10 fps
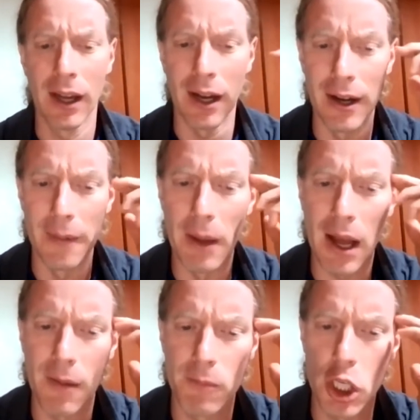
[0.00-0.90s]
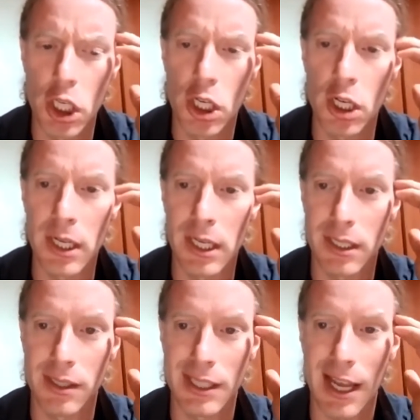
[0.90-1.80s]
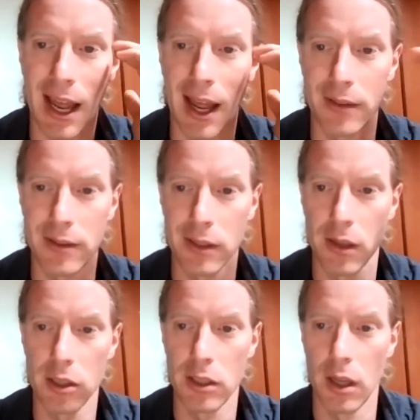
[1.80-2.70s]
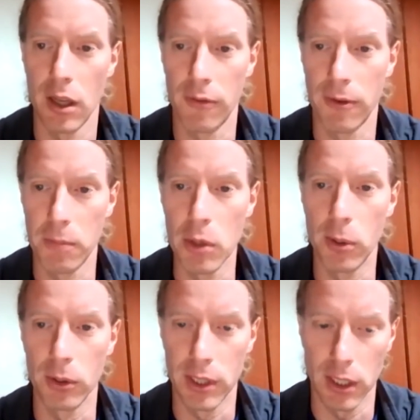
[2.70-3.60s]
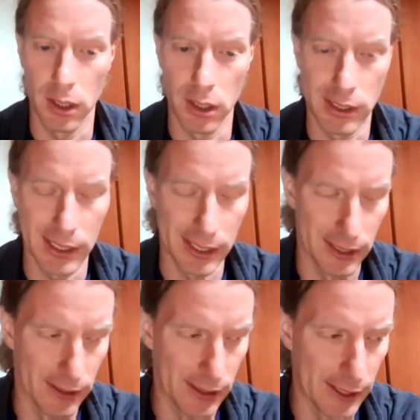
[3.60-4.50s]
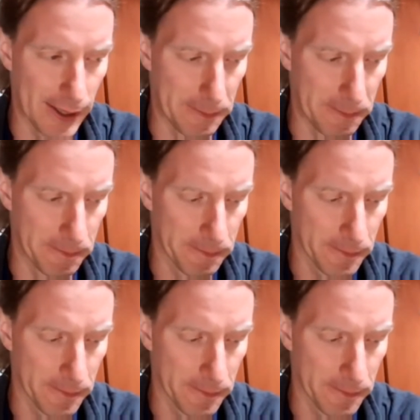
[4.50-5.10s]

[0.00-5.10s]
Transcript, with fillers: Um, I'm curious to ask to, for people to, to um,